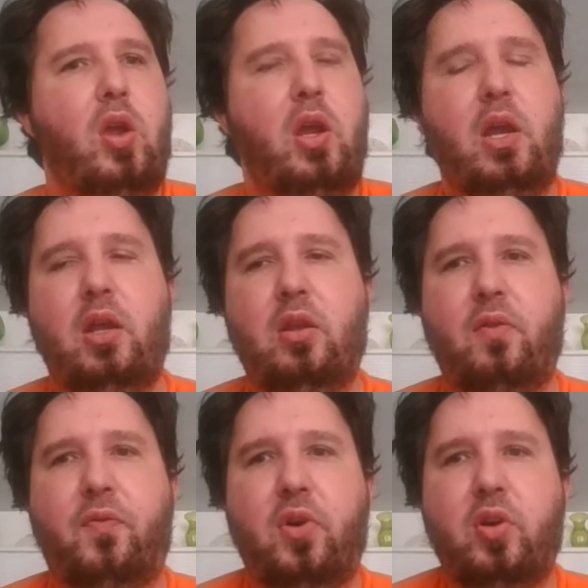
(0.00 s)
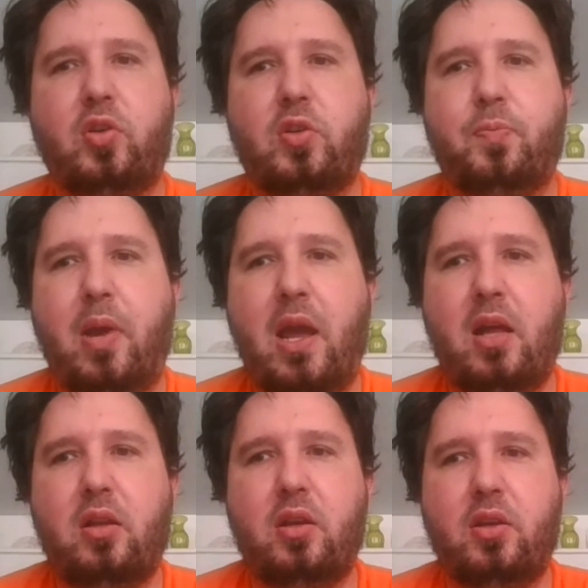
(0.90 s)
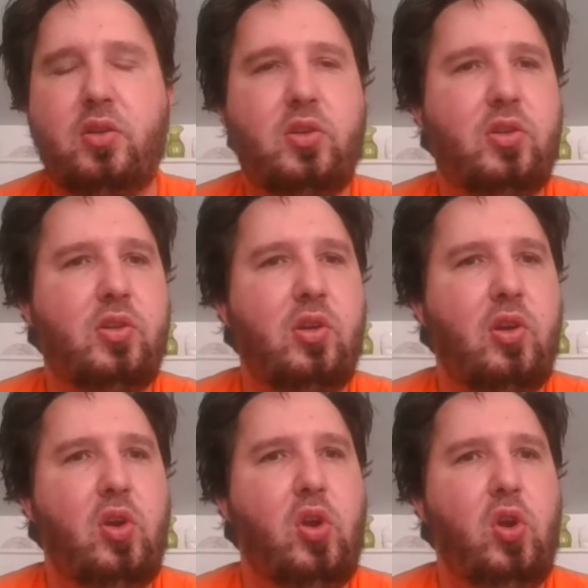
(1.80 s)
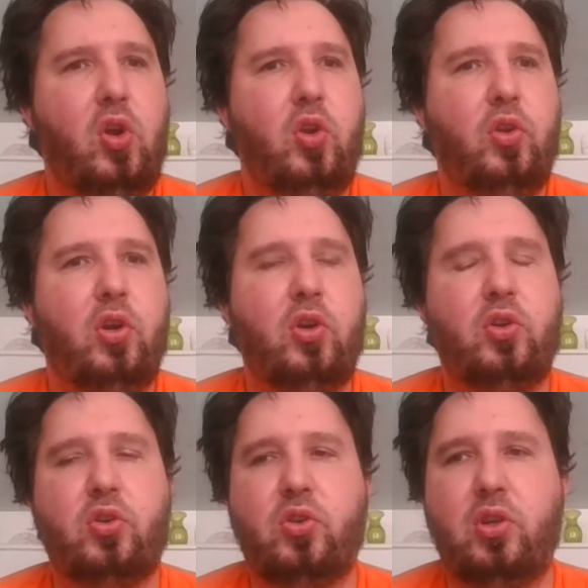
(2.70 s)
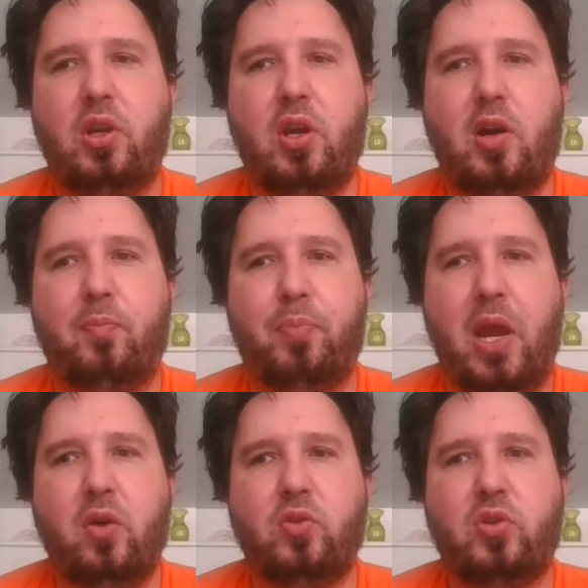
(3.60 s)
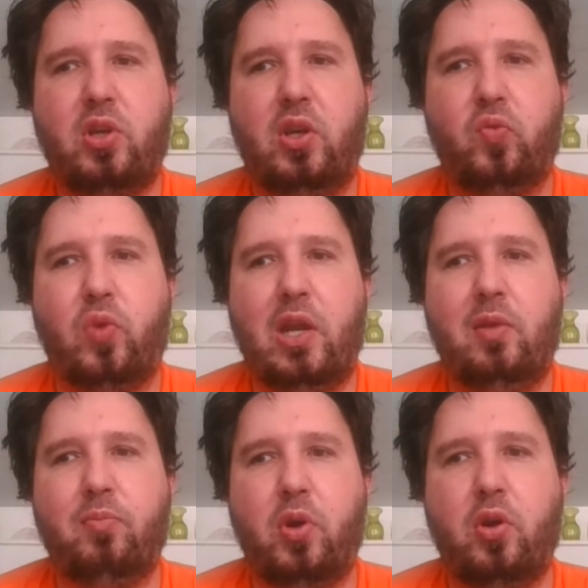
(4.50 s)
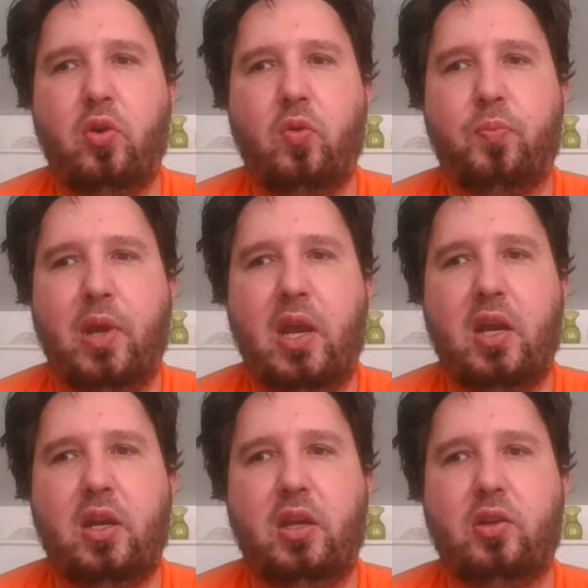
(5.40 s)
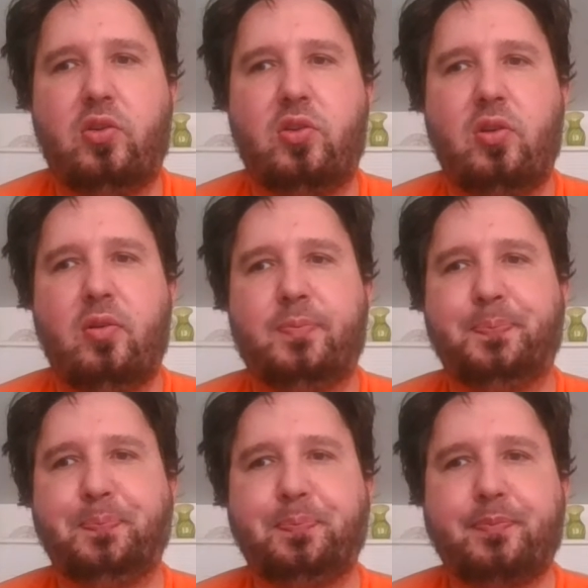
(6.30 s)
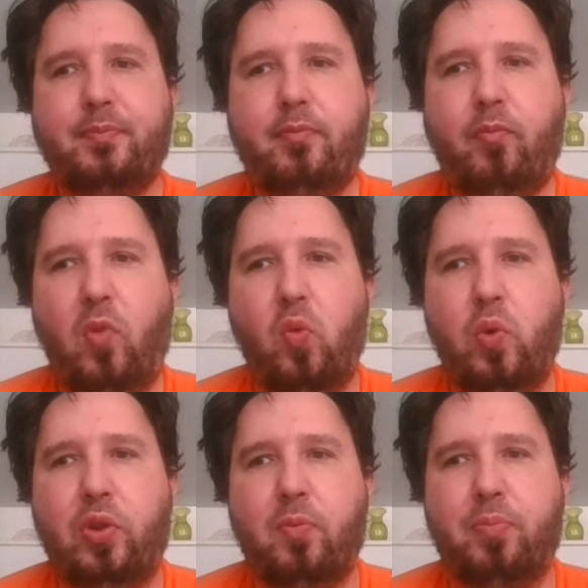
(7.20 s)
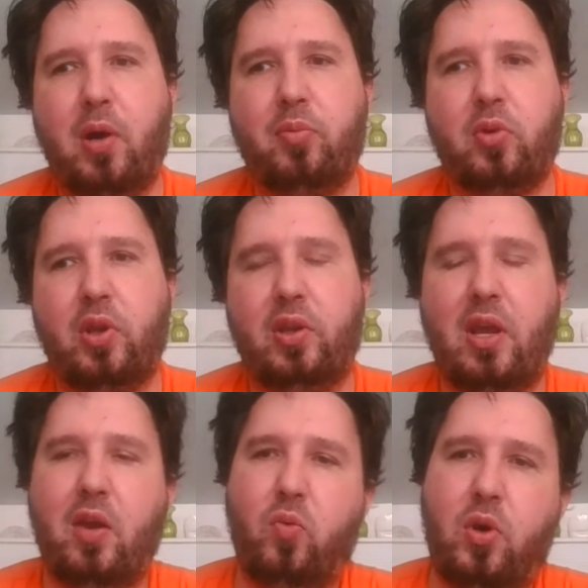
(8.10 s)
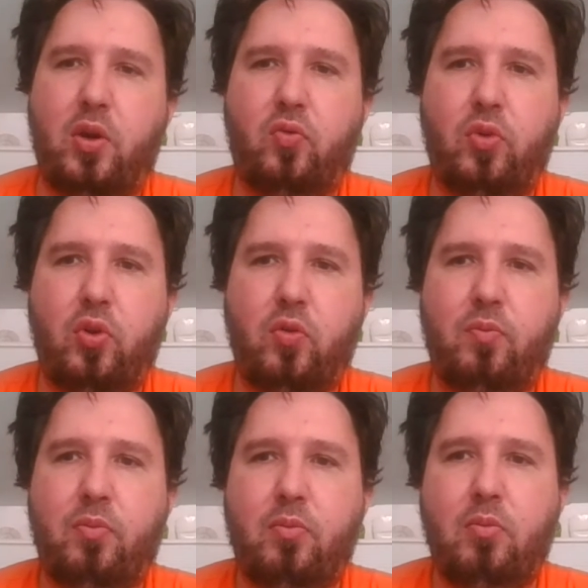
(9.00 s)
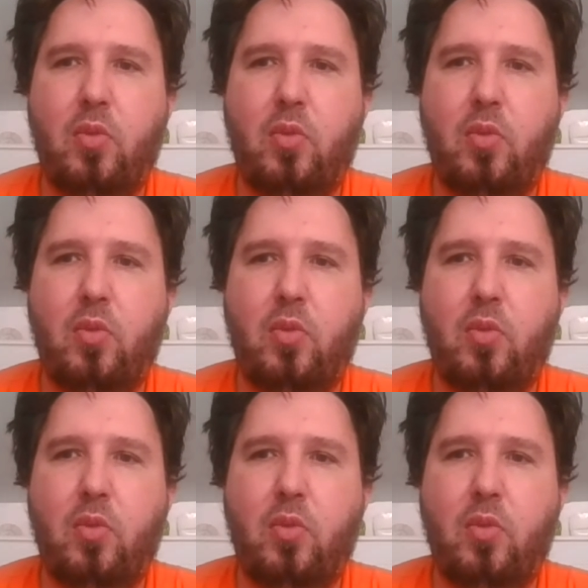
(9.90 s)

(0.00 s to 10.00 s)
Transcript: In the first palace, there's the bouncy rainbow baddies with the bubble in that one room.